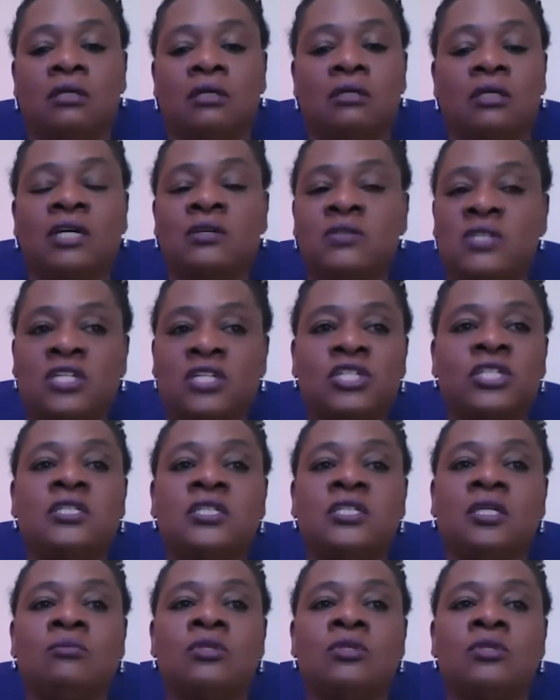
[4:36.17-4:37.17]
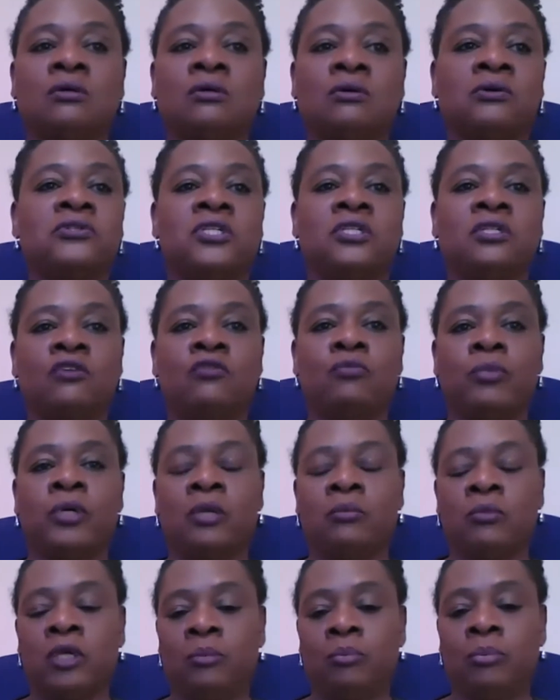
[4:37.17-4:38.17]
I was actually deemed odd enough by
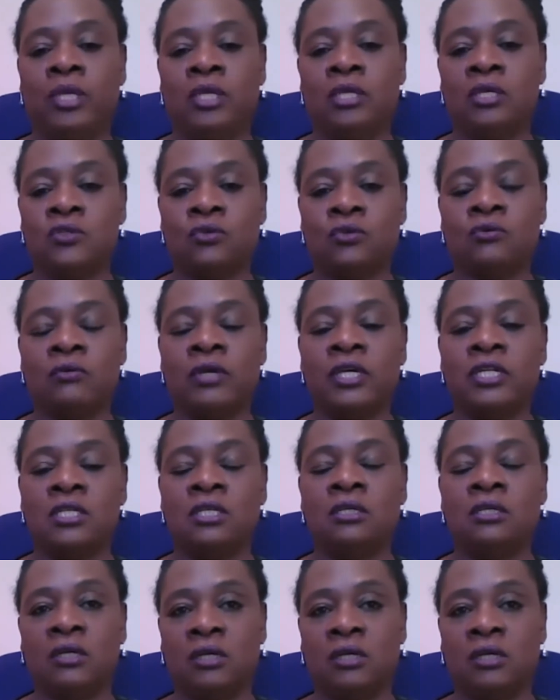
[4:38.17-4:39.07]
my peers already.